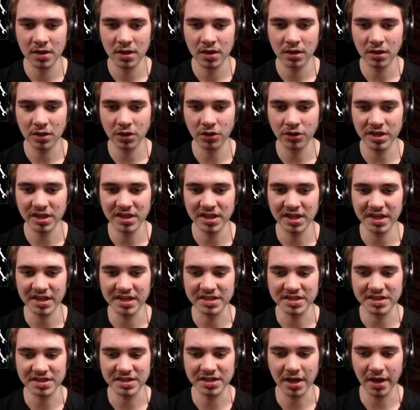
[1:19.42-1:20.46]
look in
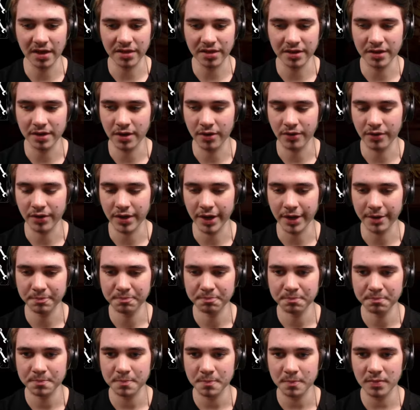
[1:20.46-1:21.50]
these, nothing, okay.
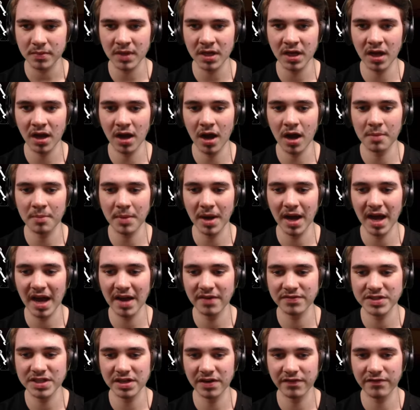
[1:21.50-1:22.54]
Um, I have
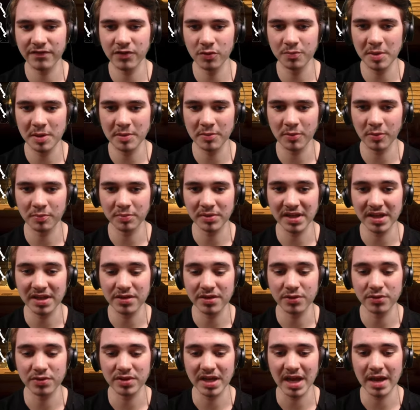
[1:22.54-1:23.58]
seen a few people play
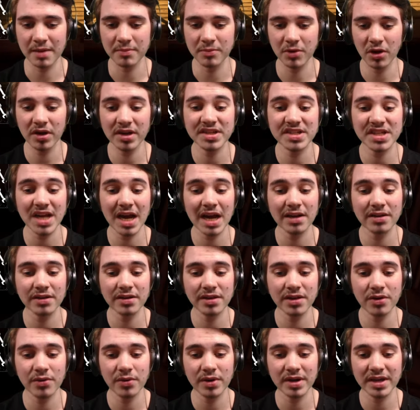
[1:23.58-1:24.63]
through the game, not entirely,
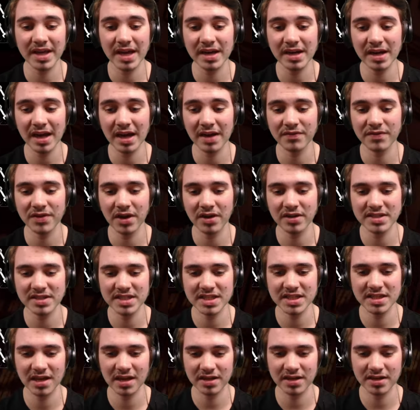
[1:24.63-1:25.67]
though, again, have not
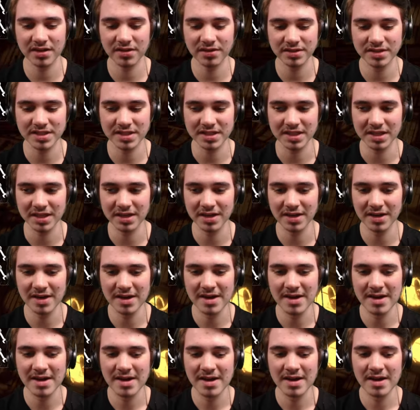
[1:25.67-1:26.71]
seen that cutscene.
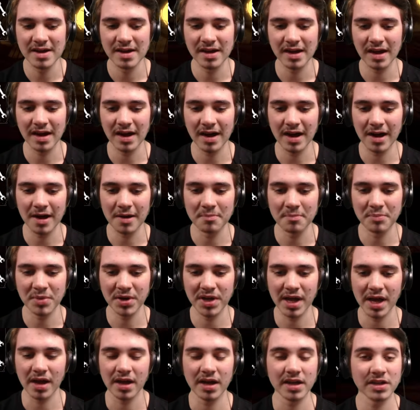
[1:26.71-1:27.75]
Um, but
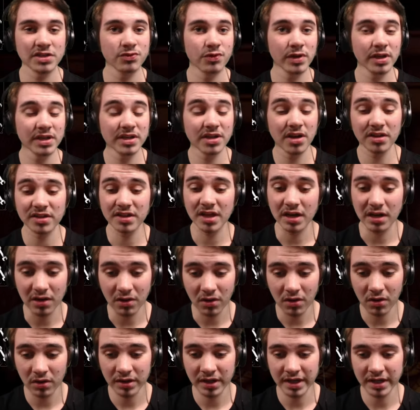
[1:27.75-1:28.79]
yeah, it's really not that
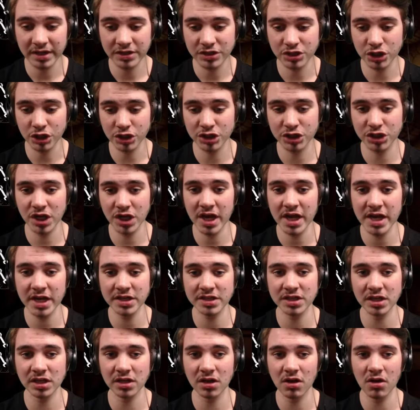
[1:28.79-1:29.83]
long. It just takes
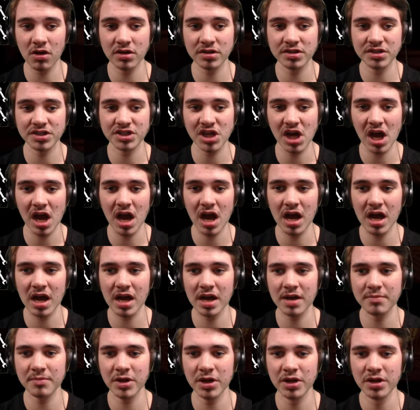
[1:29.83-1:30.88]
a long
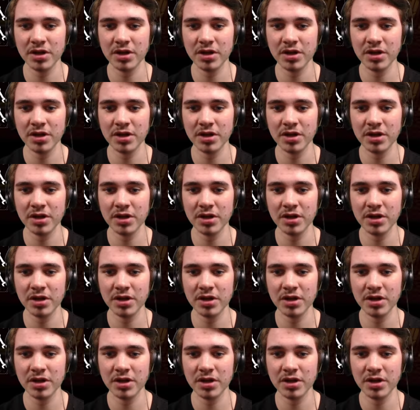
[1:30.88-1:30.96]
time